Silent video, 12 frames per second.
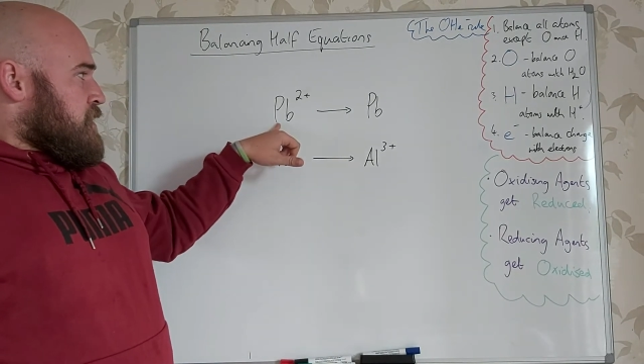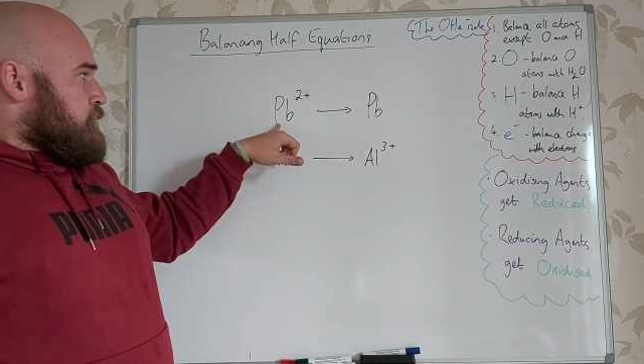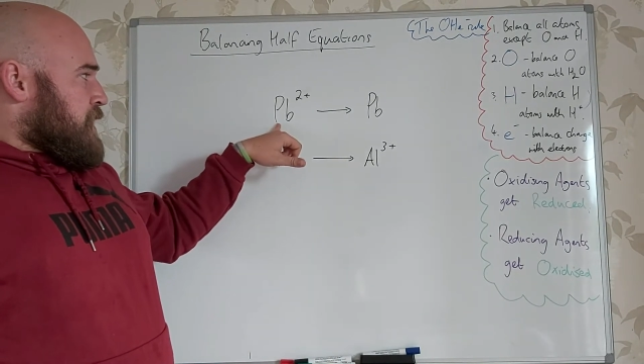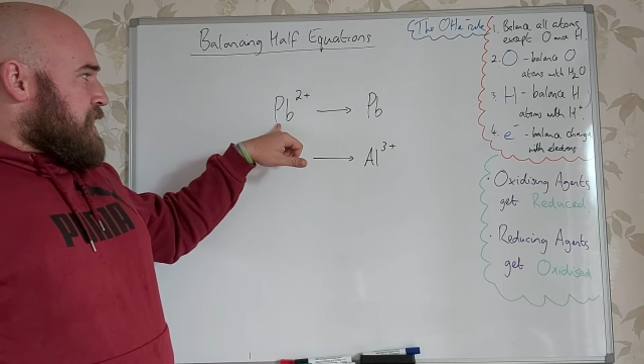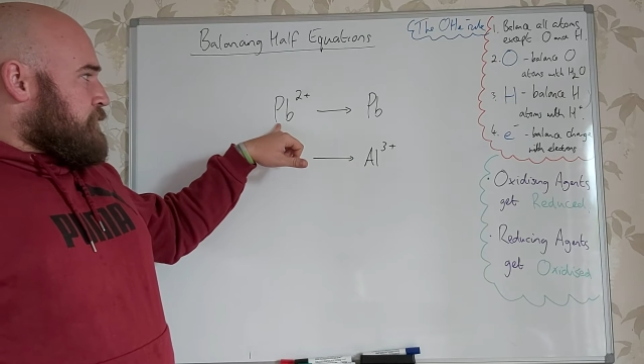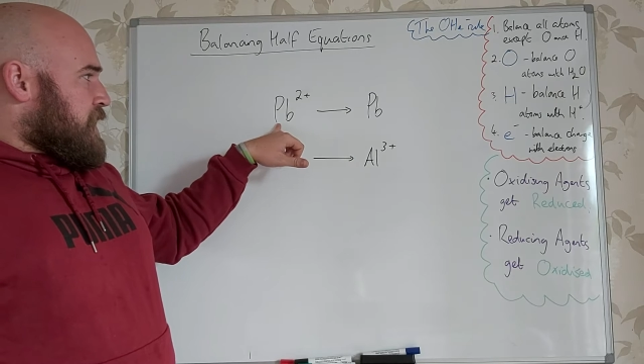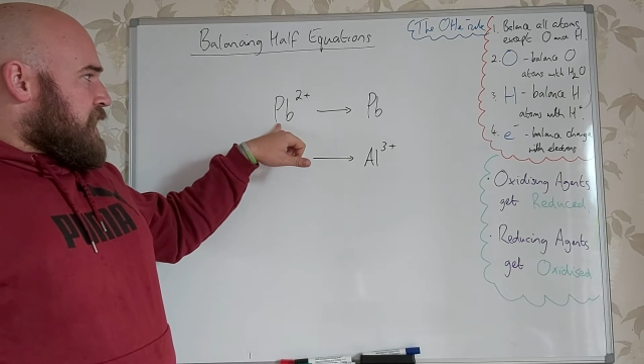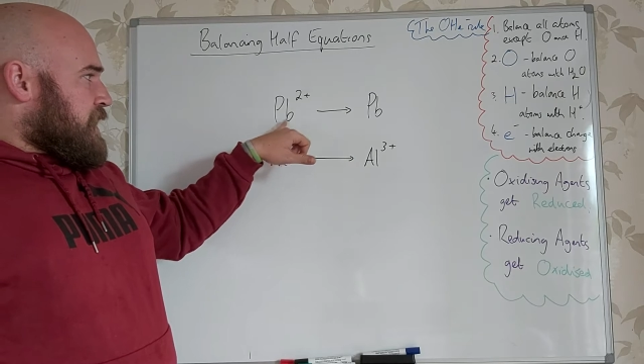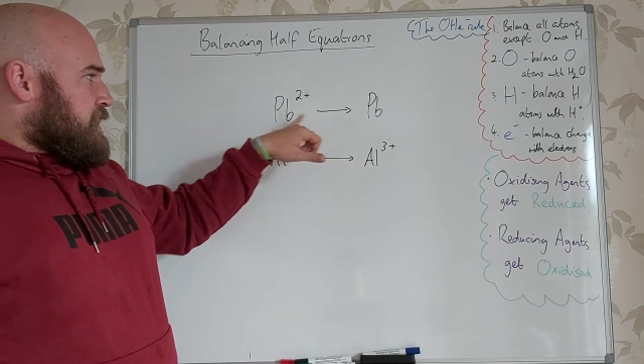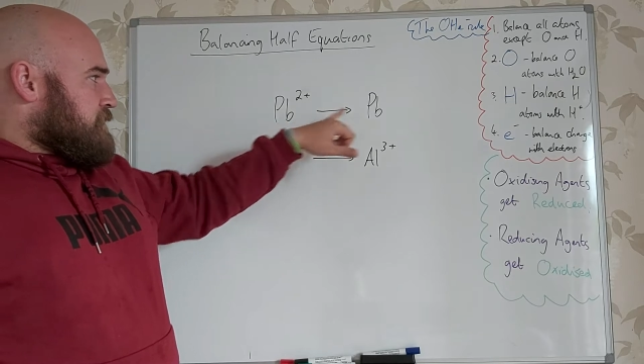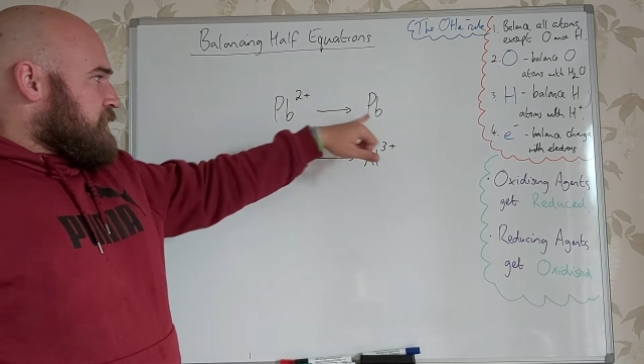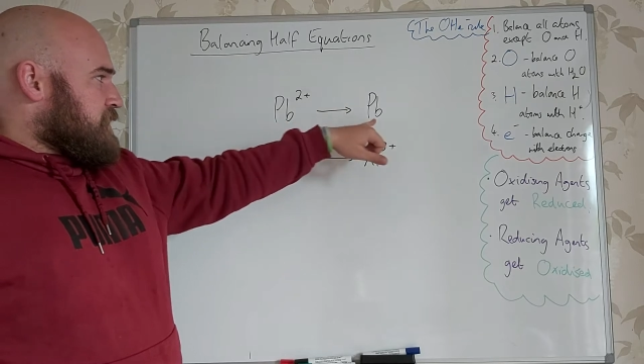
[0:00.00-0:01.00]

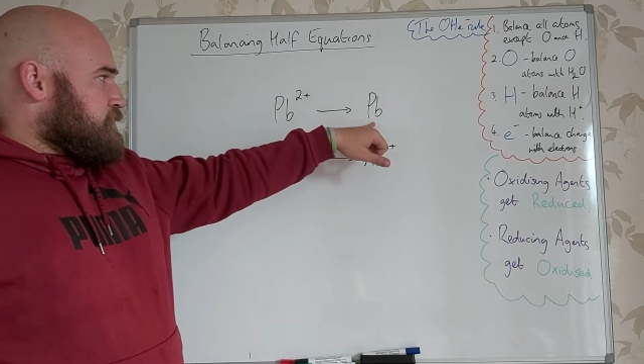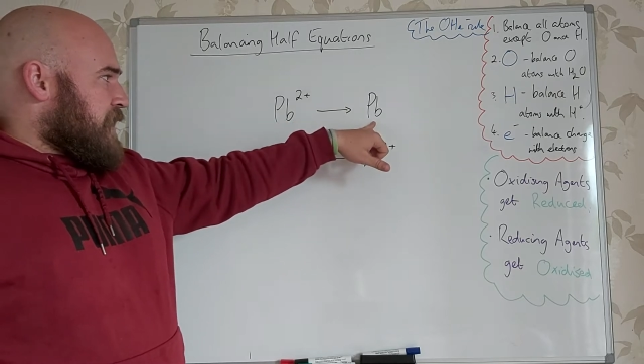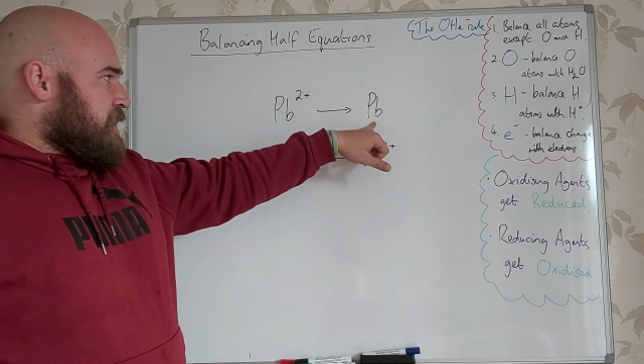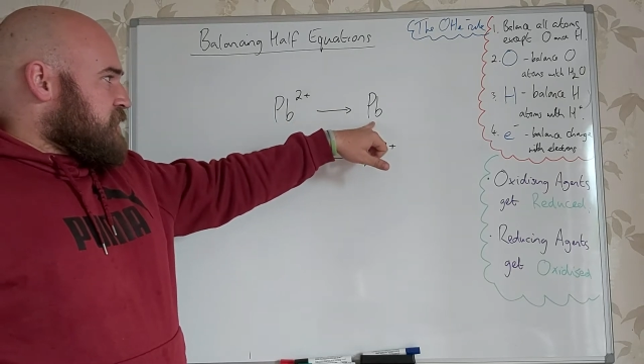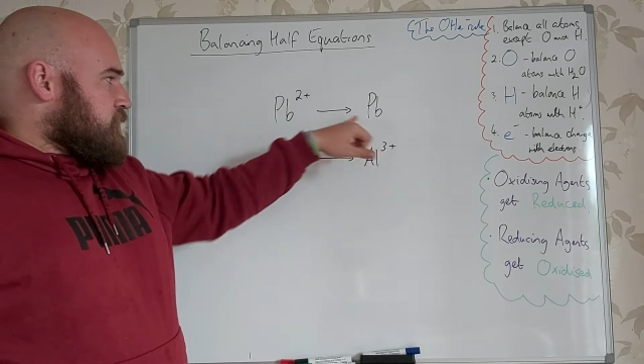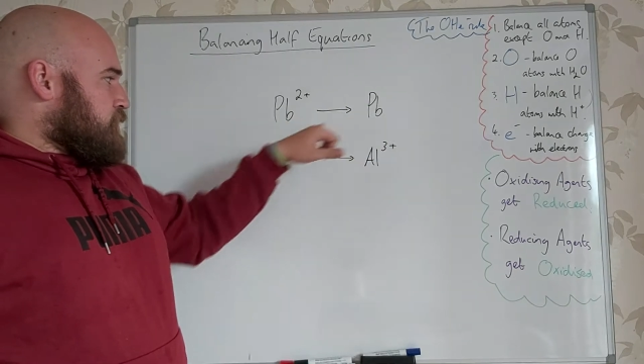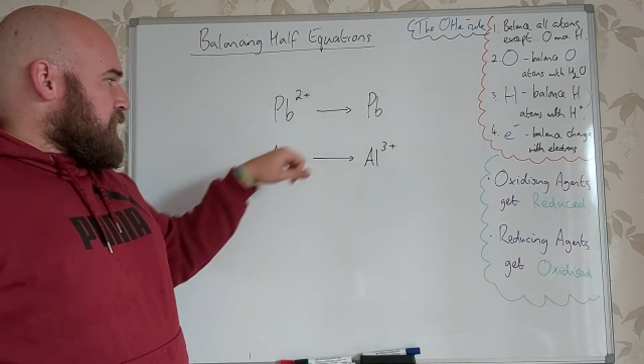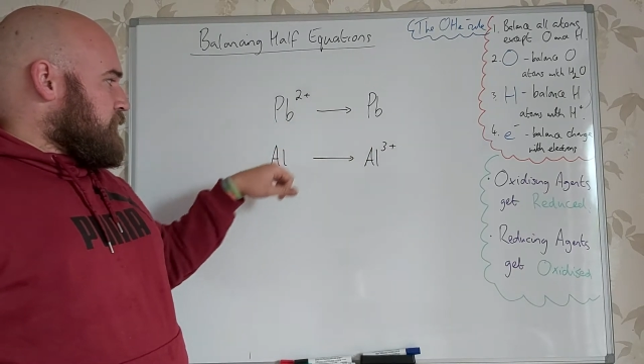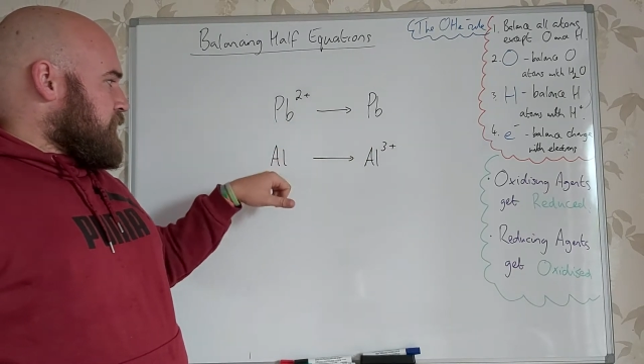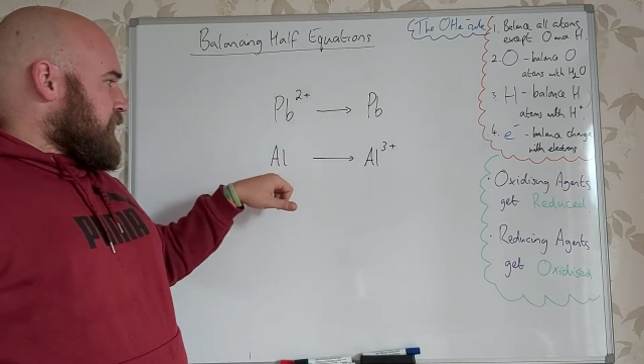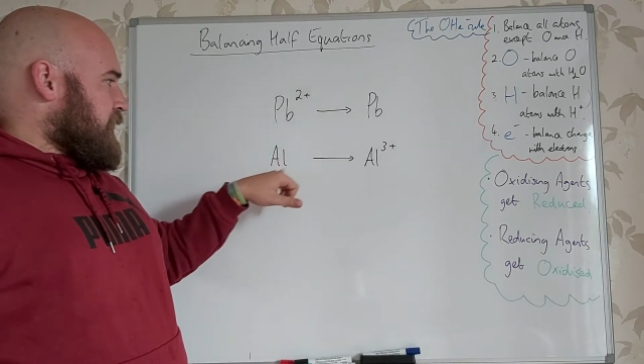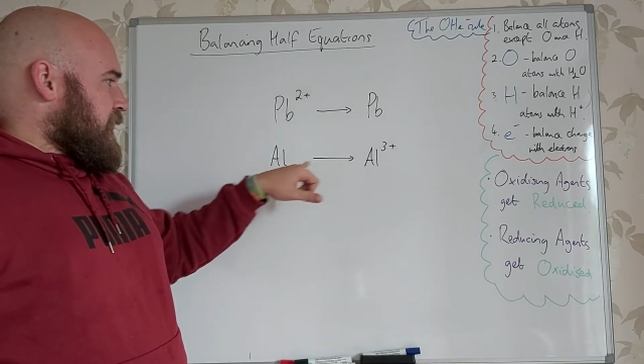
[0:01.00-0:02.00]
PB is balanced with PB,